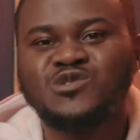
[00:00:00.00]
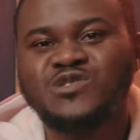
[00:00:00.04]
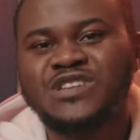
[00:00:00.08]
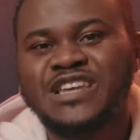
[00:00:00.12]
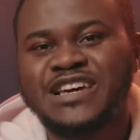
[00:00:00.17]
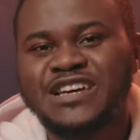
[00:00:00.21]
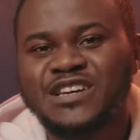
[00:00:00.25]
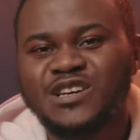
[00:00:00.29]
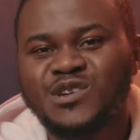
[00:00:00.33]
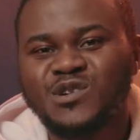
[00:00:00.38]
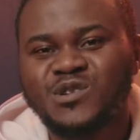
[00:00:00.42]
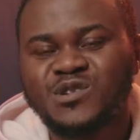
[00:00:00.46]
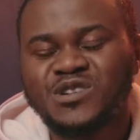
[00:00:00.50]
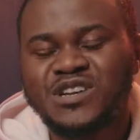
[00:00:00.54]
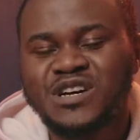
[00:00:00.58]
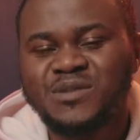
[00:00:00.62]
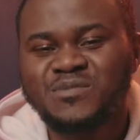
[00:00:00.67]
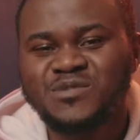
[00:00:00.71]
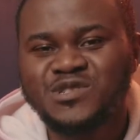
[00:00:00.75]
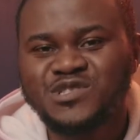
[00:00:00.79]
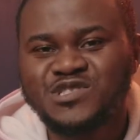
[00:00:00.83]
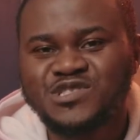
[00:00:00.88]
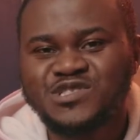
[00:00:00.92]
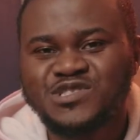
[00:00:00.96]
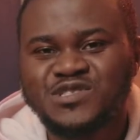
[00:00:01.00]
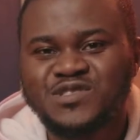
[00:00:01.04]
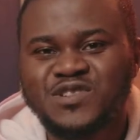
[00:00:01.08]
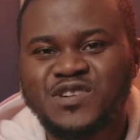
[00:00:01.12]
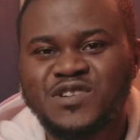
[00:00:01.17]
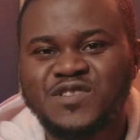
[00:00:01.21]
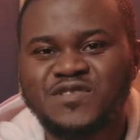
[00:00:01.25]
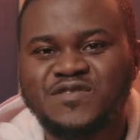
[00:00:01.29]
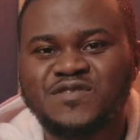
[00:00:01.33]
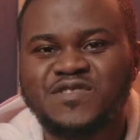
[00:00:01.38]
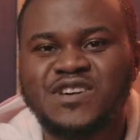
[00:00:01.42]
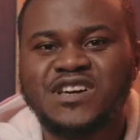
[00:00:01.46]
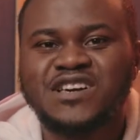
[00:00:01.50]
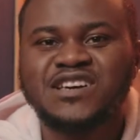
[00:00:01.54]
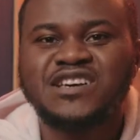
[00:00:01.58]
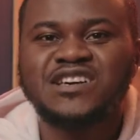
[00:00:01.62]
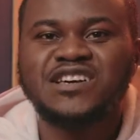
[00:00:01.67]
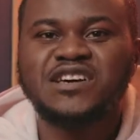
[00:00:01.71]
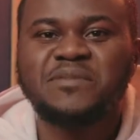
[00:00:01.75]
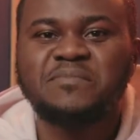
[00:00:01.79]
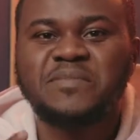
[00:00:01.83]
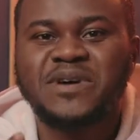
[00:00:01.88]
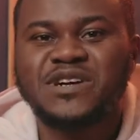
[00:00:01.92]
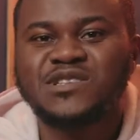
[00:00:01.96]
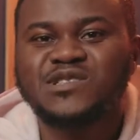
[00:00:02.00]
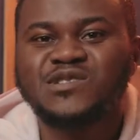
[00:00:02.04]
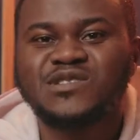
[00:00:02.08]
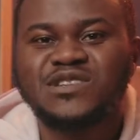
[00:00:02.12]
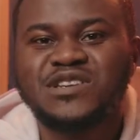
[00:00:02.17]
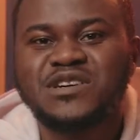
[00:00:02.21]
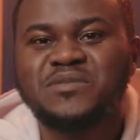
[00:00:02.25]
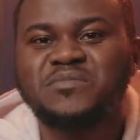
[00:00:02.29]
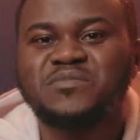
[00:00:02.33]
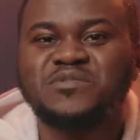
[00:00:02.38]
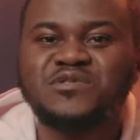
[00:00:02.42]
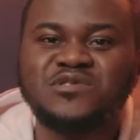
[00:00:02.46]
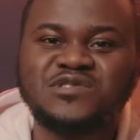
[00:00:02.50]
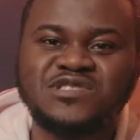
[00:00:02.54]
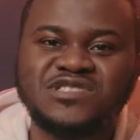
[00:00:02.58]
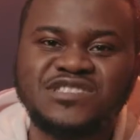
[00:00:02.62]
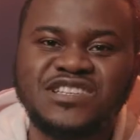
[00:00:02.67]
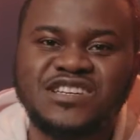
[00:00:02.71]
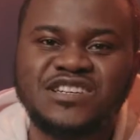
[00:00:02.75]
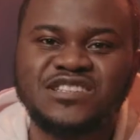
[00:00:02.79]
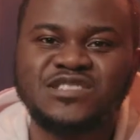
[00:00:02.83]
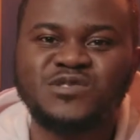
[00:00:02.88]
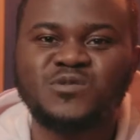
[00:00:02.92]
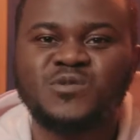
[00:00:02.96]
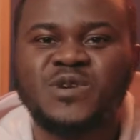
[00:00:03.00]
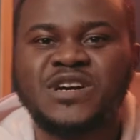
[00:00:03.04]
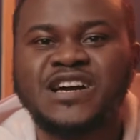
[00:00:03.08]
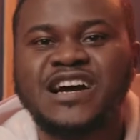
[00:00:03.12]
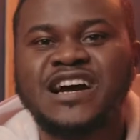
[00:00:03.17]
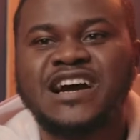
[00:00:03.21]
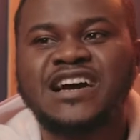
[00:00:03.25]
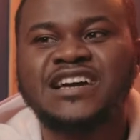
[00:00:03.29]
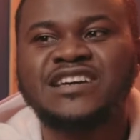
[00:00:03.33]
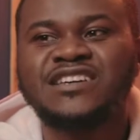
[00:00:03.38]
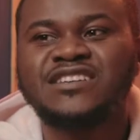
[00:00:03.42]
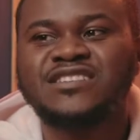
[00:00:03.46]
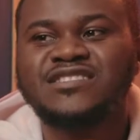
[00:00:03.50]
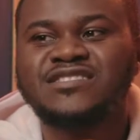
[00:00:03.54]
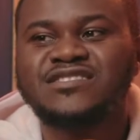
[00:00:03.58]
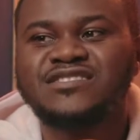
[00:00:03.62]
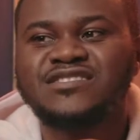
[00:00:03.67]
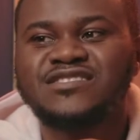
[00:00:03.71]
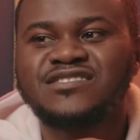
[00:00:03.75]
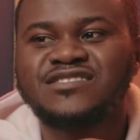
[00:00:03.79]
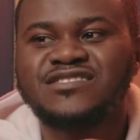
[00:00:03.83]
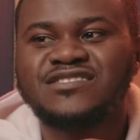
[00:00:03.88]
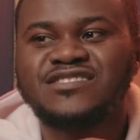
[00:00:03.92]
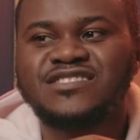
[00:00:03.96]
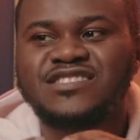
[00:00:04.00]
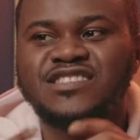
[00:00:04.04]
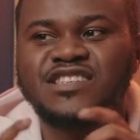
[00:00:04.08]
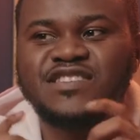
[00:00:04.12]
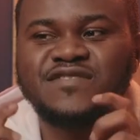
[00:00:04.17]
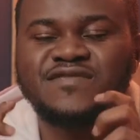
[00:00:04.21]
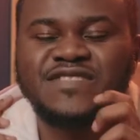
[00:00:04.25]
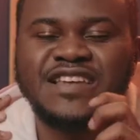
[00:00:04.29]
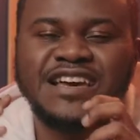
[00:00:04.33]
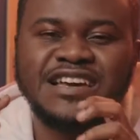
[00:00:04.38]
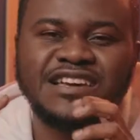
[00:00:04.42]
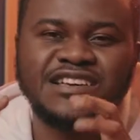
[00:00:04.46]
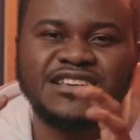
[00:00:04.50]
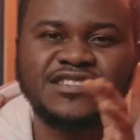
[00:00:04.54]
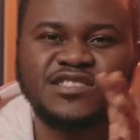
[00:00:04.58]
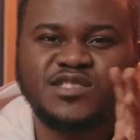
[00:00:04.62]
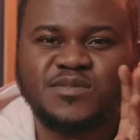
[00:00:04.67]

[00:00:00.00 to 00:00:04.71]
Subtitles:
do like a collaboration of a particular project where I give like a